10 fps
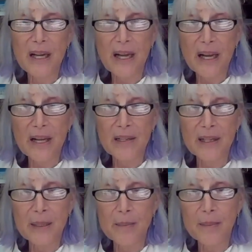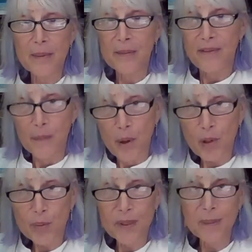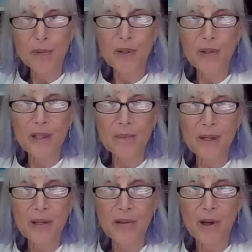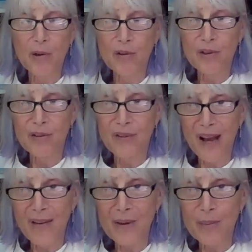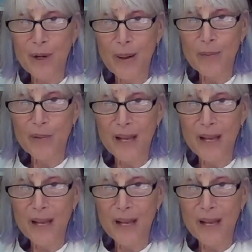and for most people you need bigger doses. If you're having problems with